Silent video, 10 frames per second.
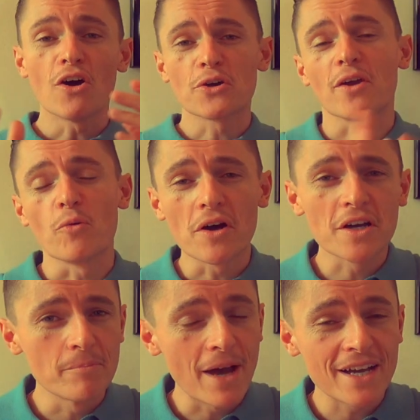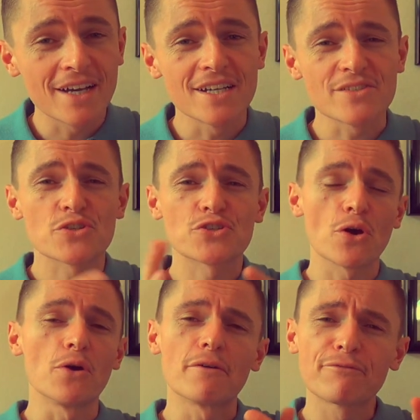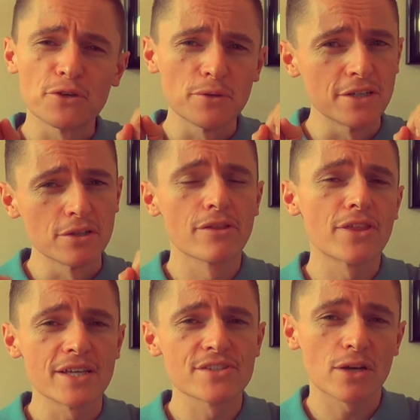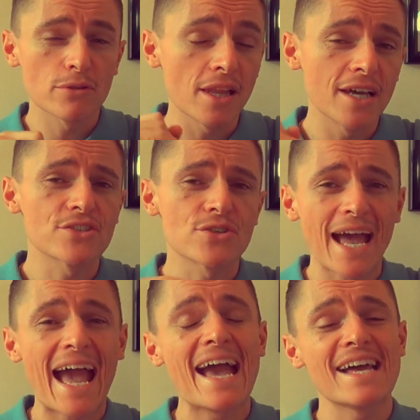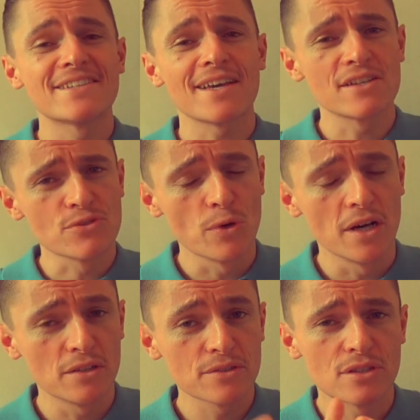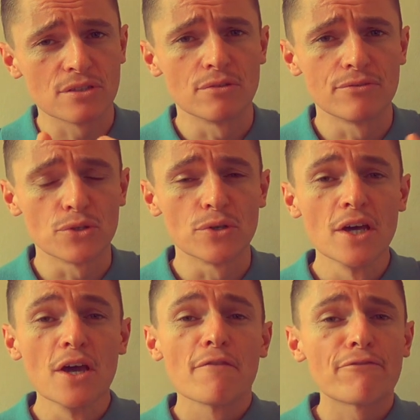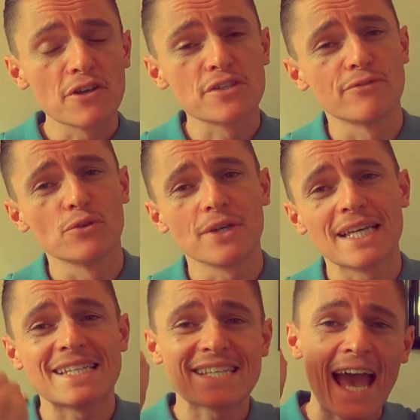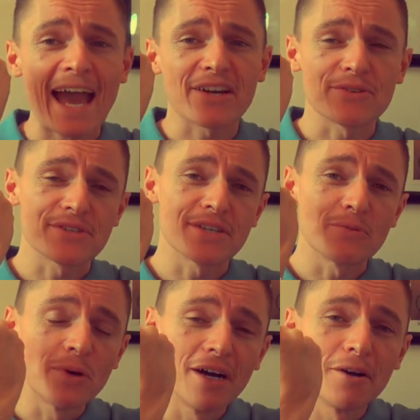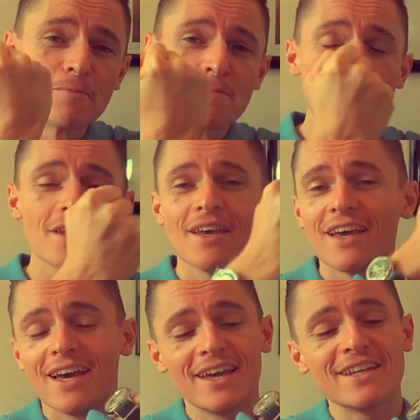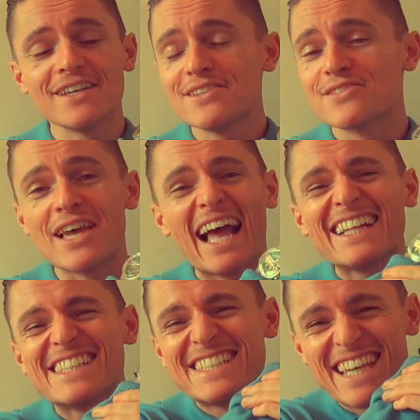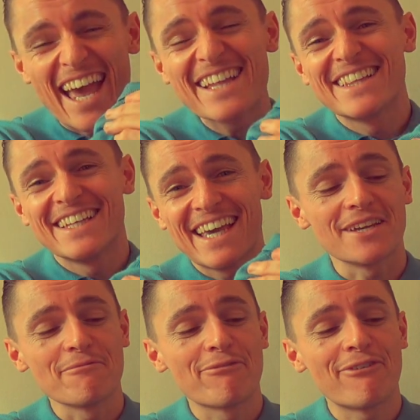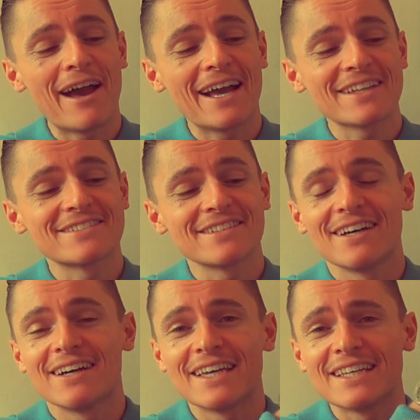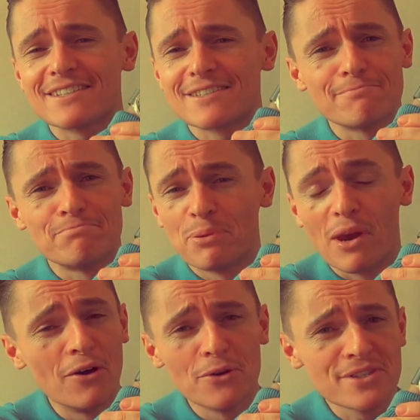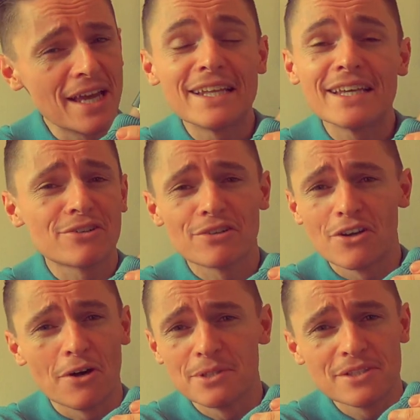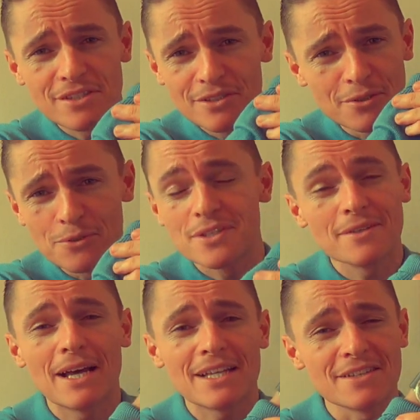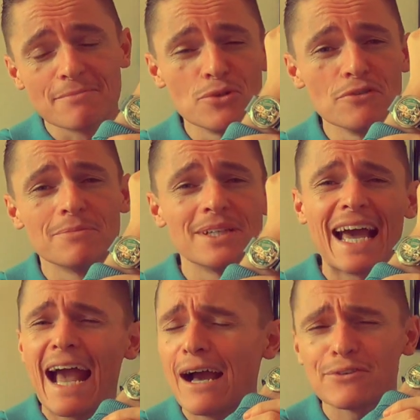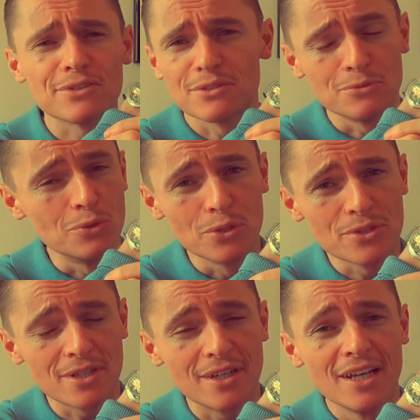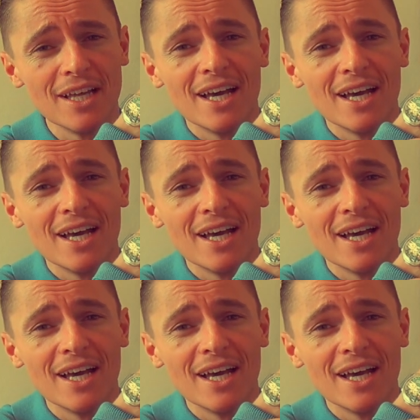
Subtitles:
Okay, welcome back, guys. So a few little things I'd like to add as well to the review. First of all, it's accuracy. Well, it is deadly. In fact, it blows any chronometer automatic movement out of the water,